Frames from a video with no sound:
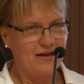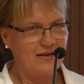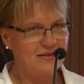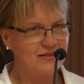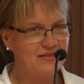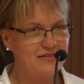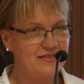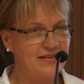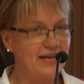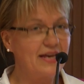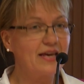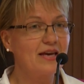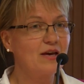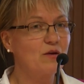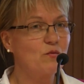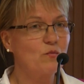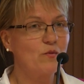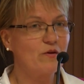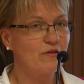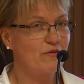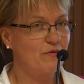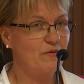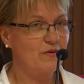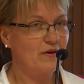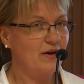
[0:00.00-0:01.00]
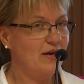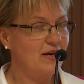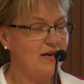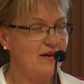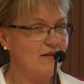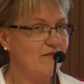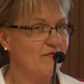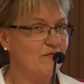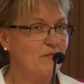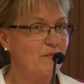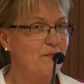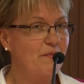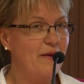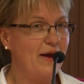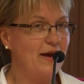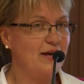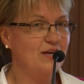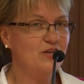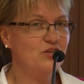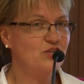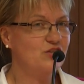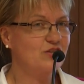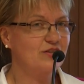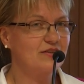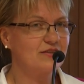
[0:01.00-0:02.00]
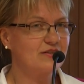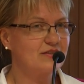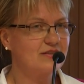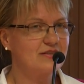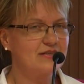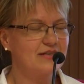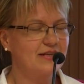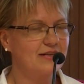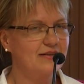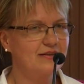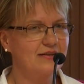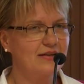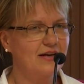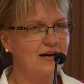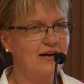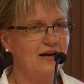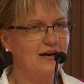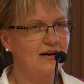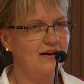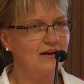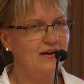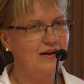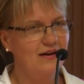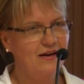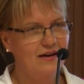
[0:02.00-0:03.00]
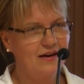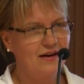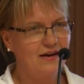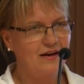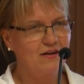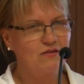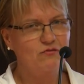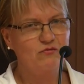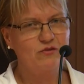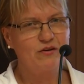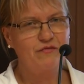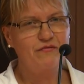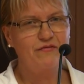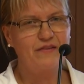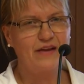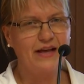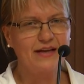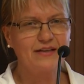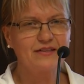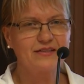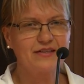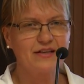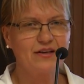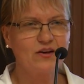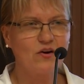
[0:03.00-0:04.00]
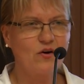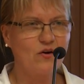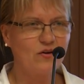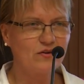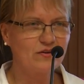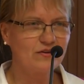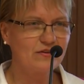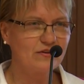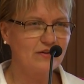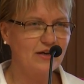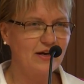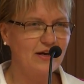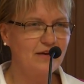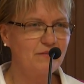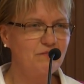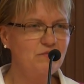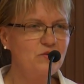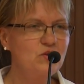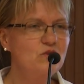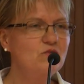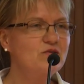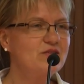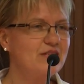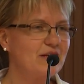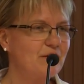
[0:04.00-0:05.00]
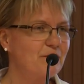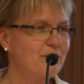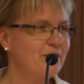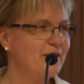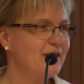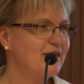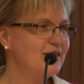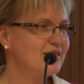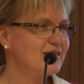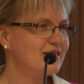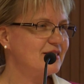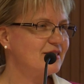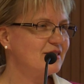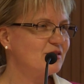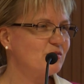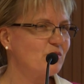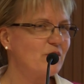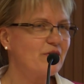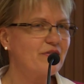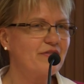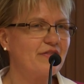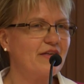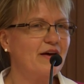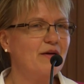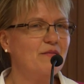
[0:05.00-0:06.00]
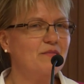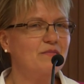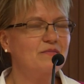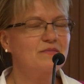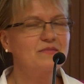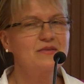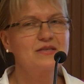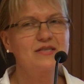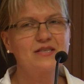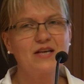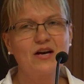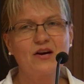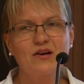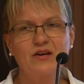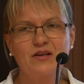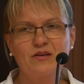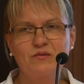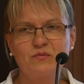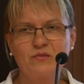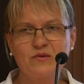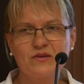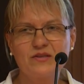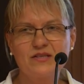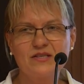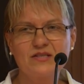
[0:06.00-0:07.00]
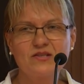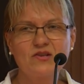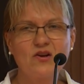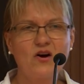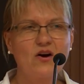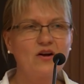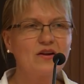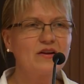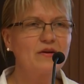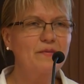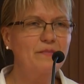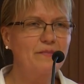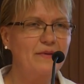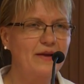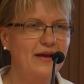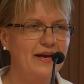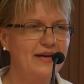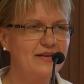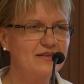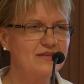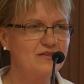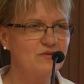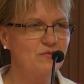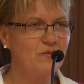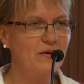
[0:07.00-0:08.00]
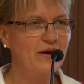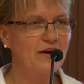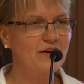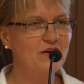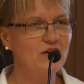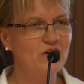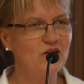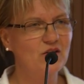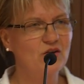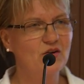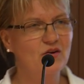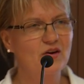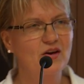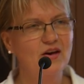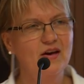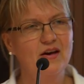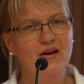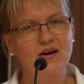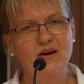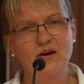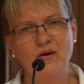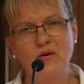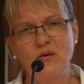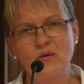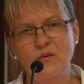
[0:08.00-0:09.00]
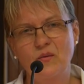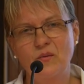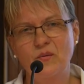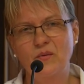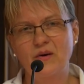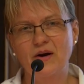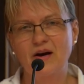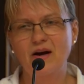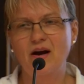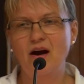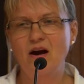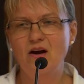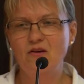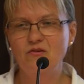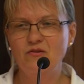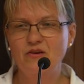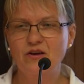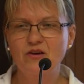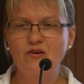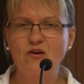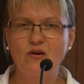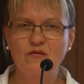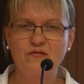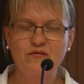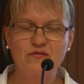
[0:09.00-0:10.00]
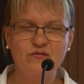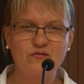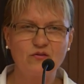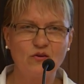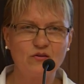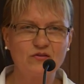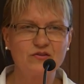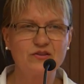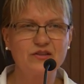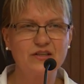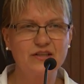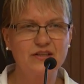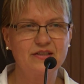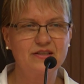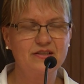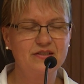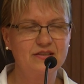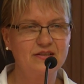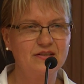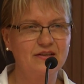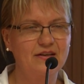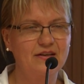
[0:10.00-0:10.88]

singing with even patience and uh, reflecting on uh, music pieces with them. So it was not a place where you were only confronted